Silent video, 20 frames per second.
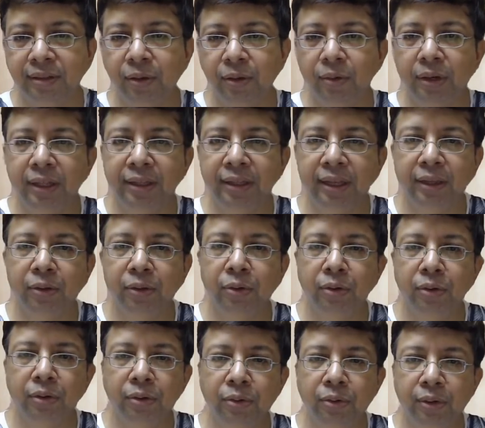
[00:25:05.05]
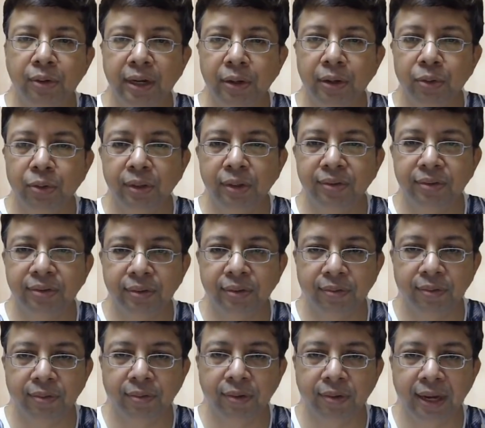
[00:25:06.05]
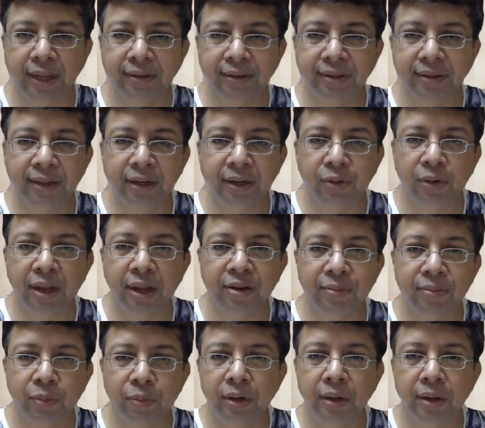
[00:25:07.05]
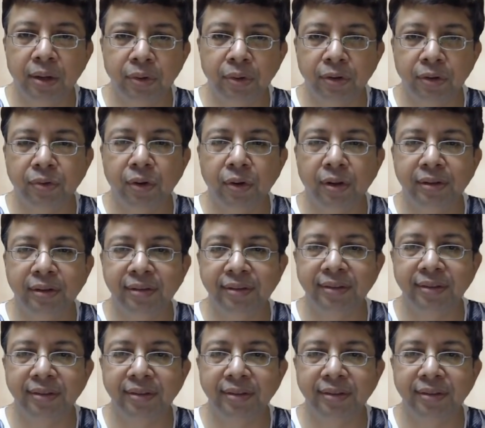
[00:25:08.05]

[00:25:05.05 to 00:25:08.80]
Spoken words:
The only thing you can do is, when I say that you'll have more number of calls,